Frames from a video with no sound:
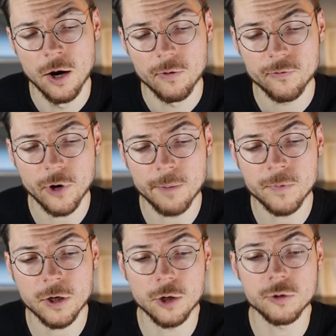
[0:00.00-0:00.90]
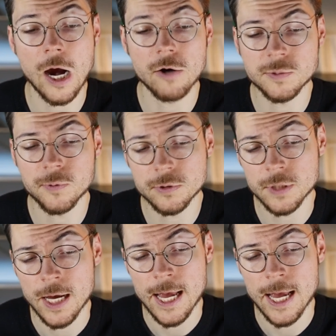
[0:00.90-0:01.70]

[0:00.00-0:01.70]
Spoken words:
from Claude output.